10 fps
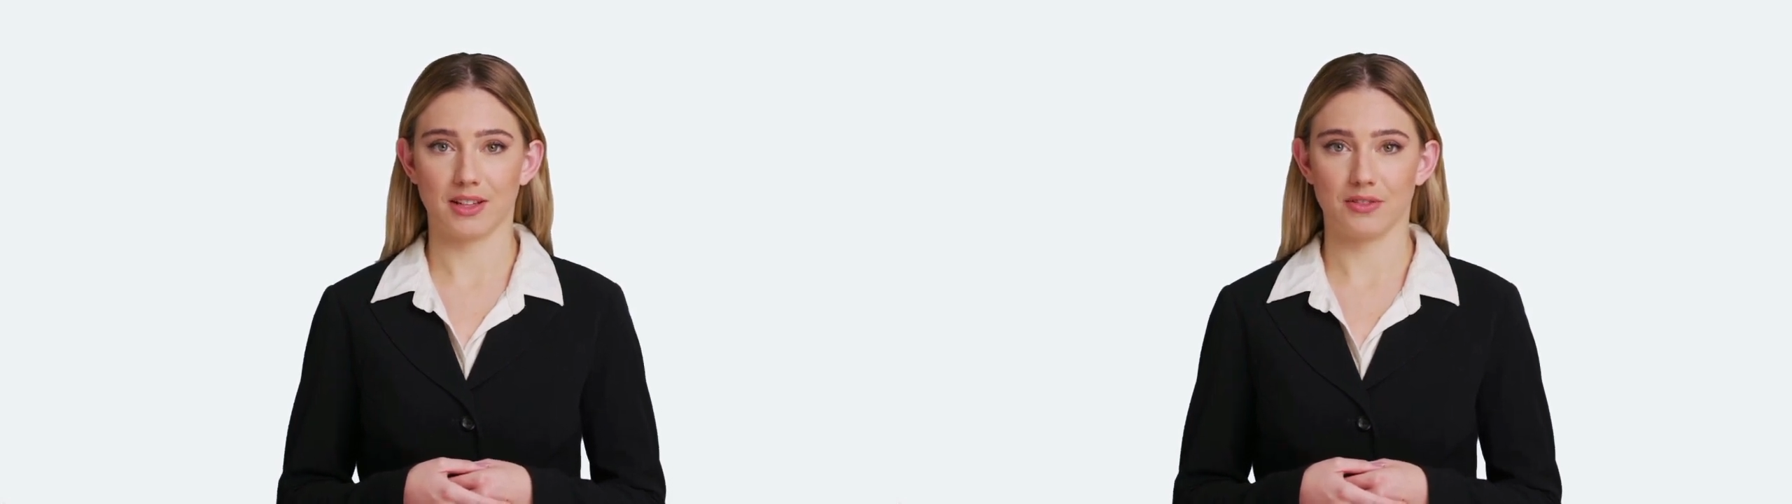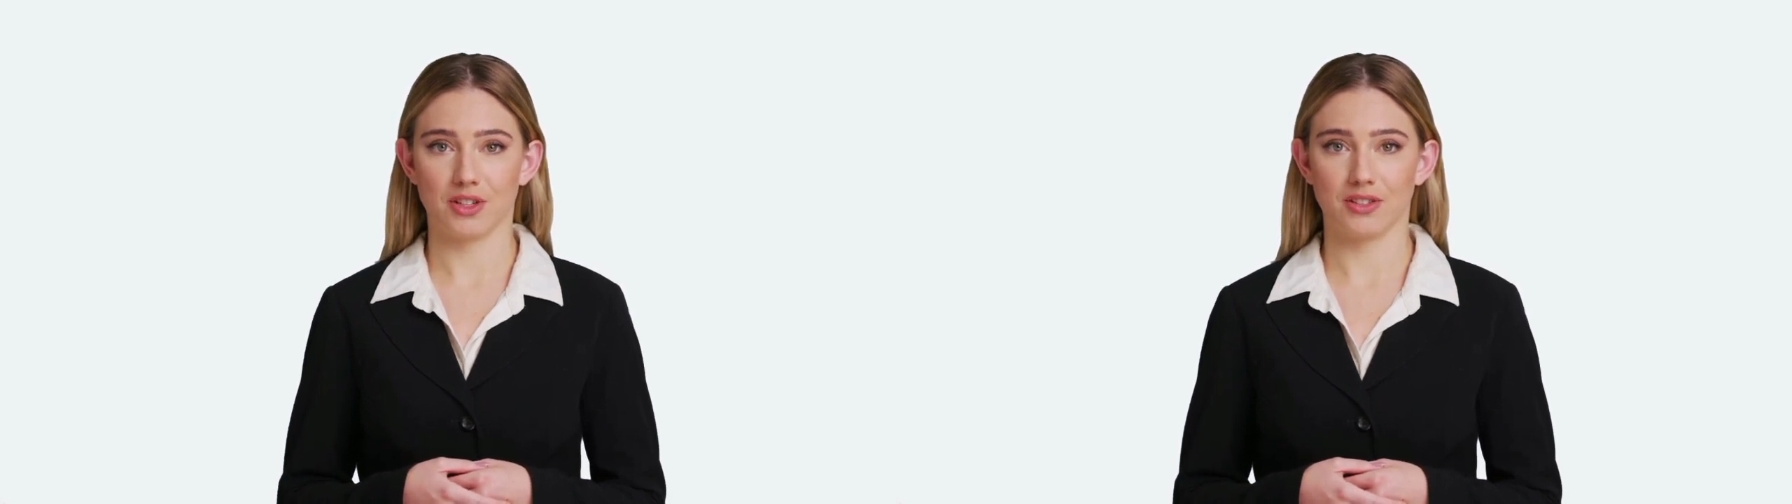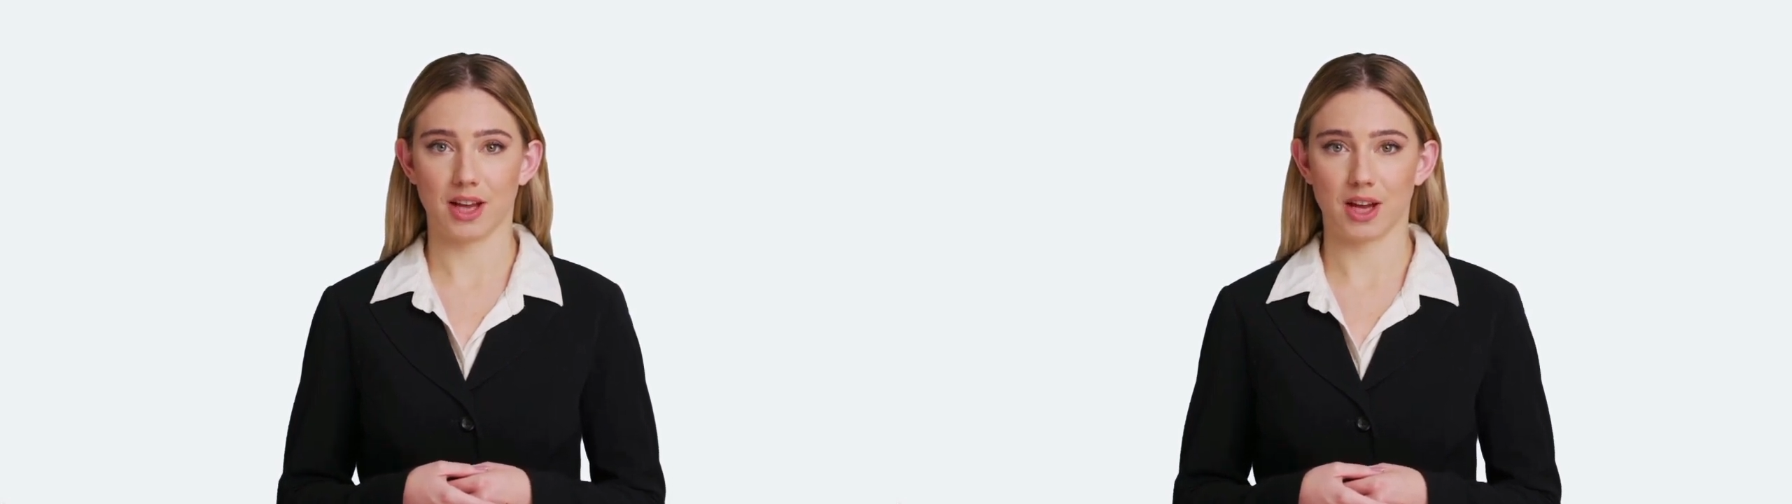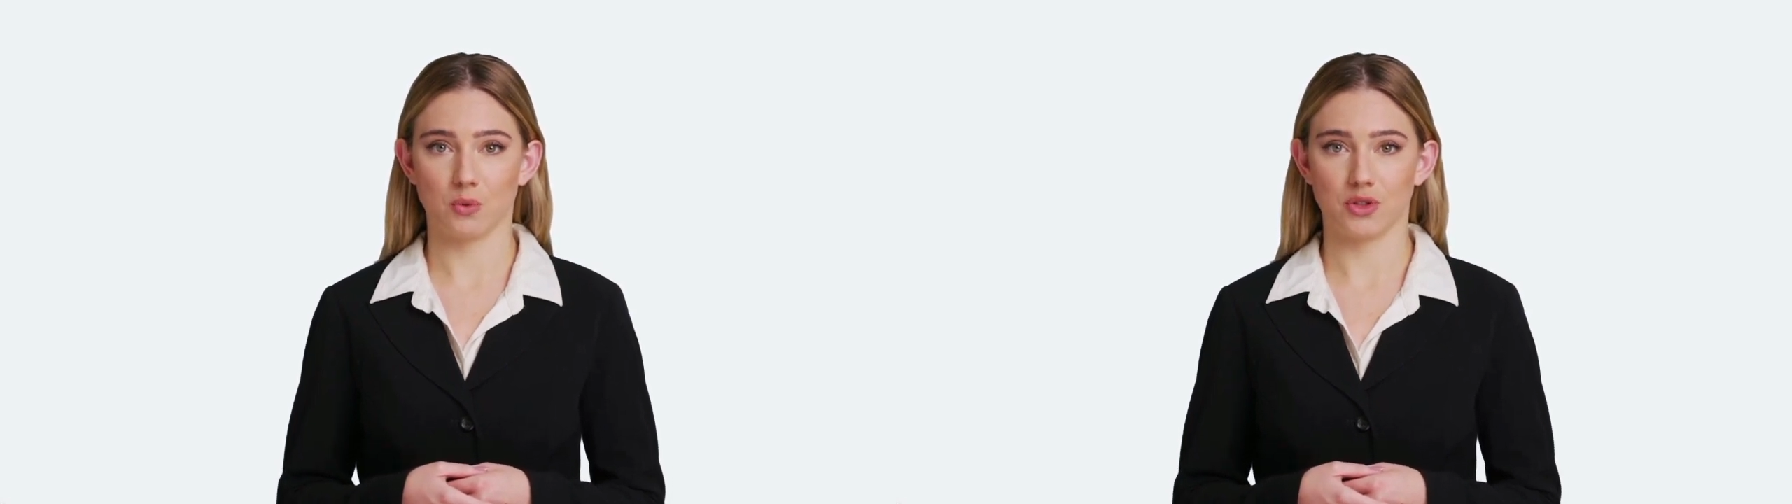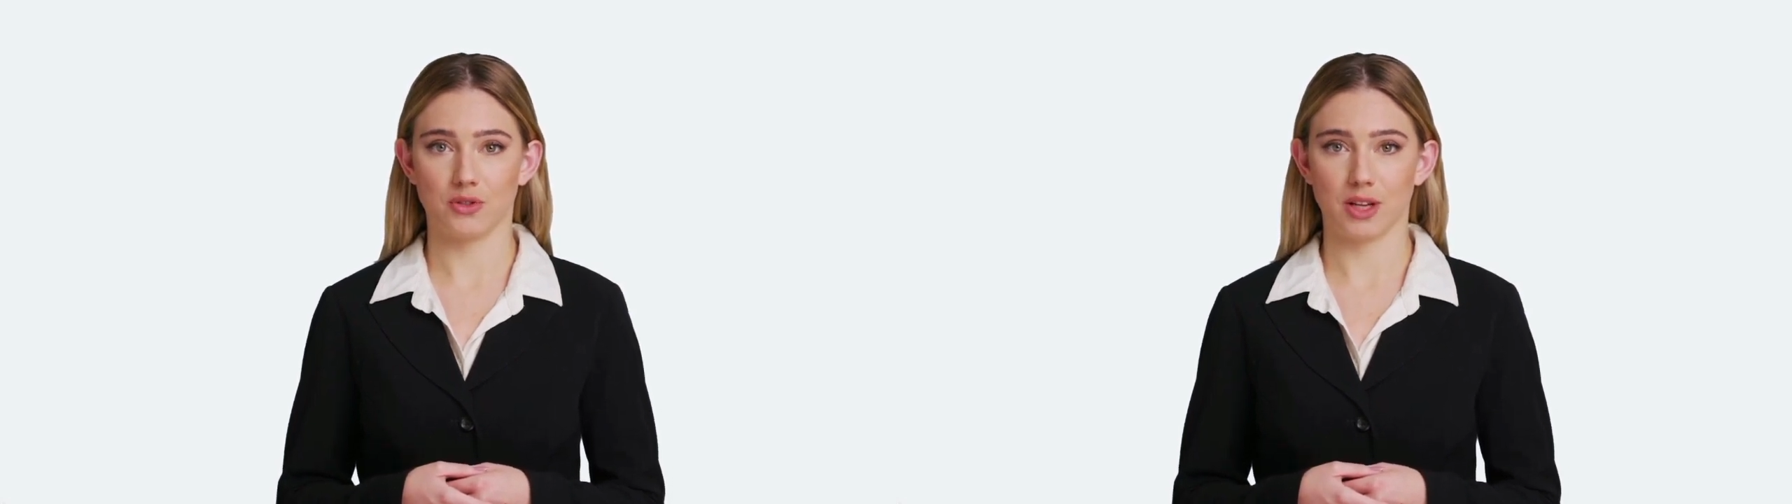English
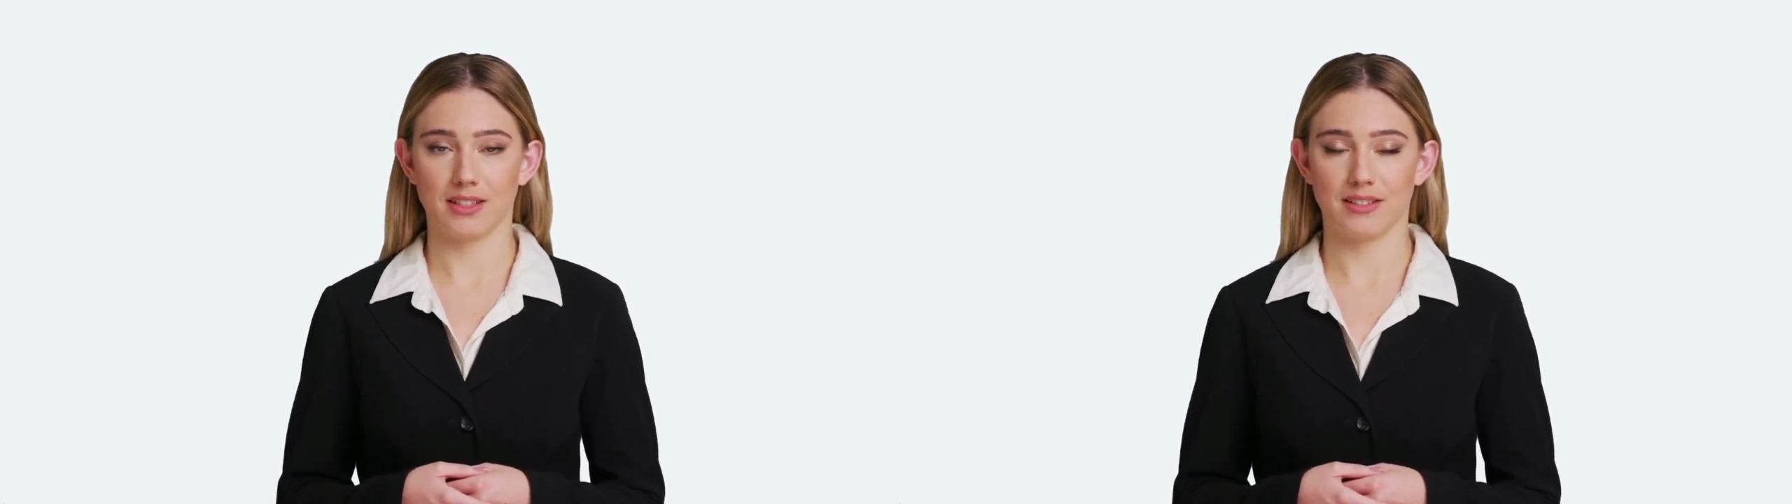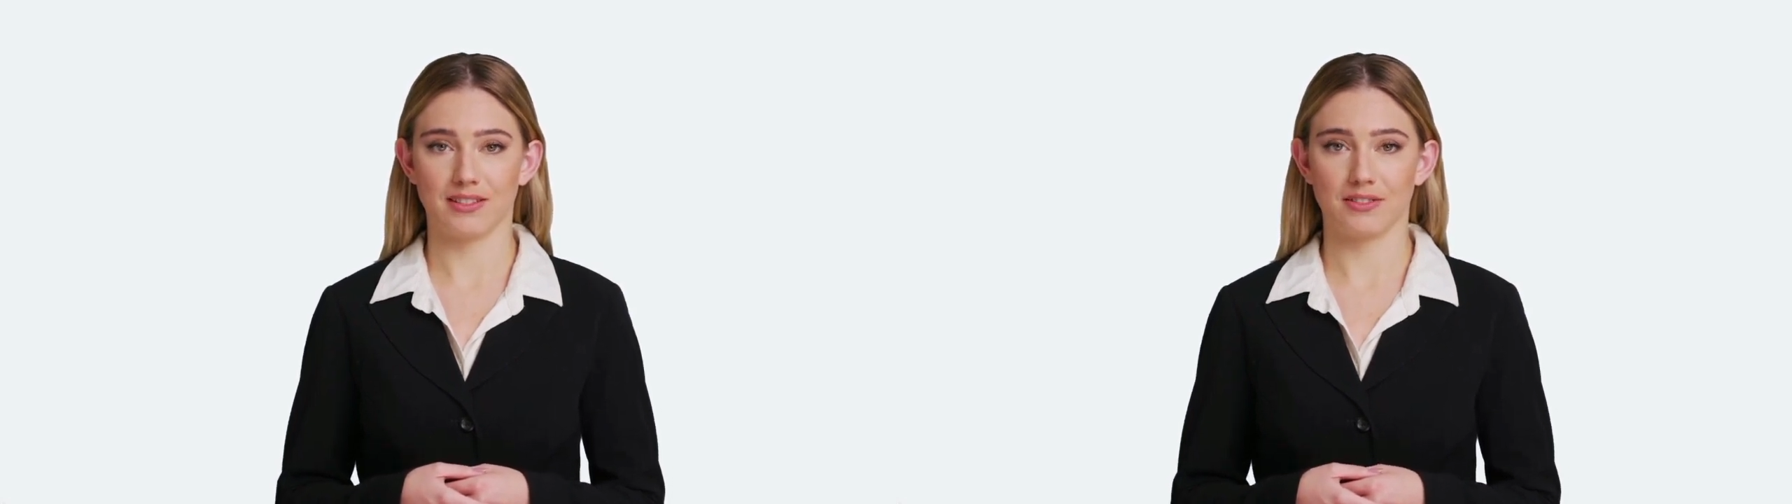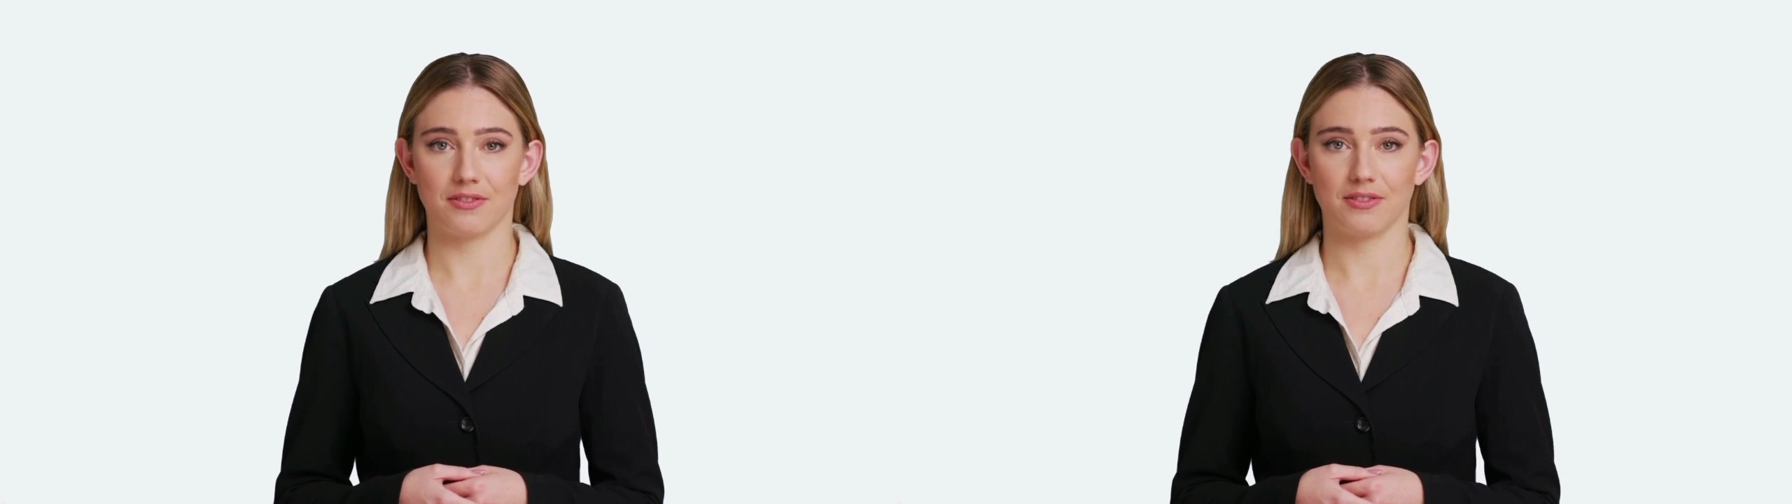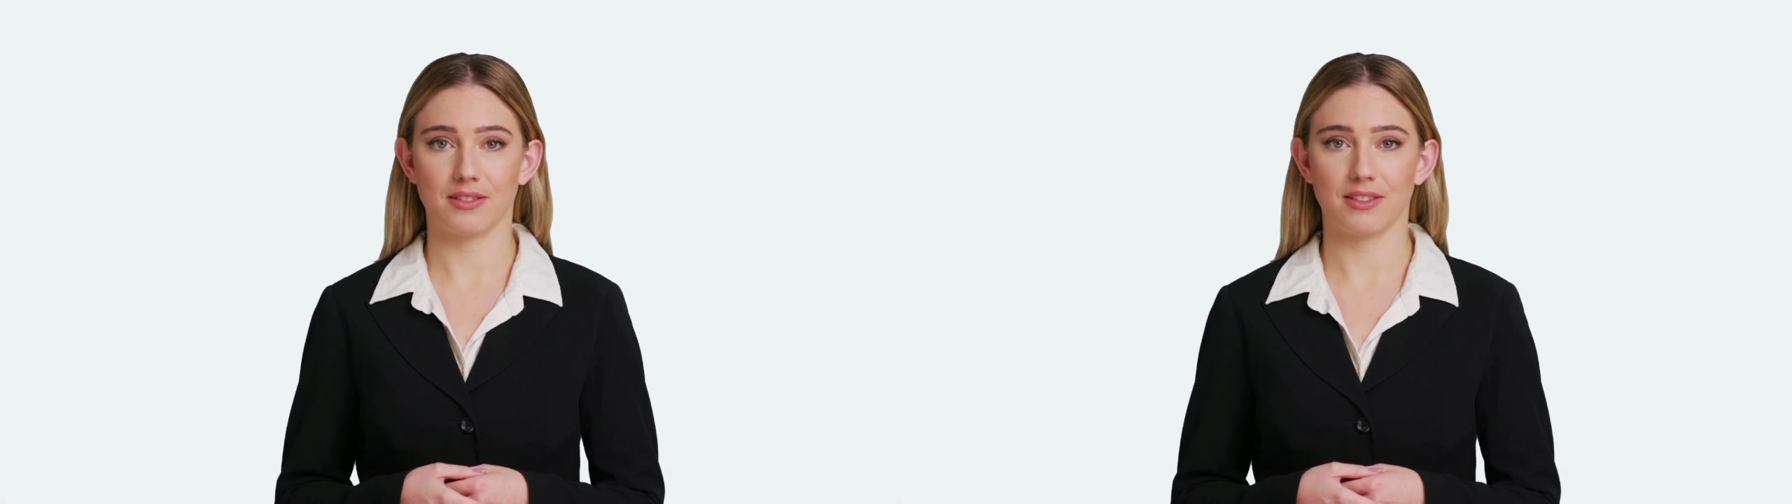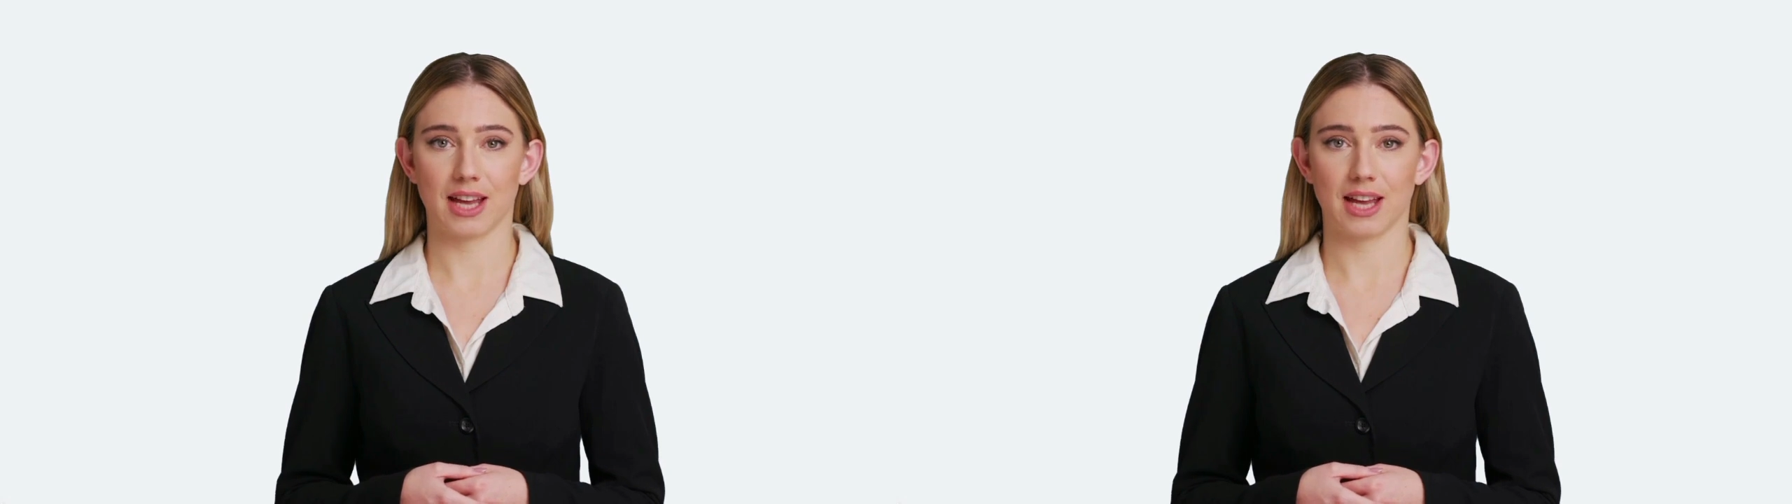language classes,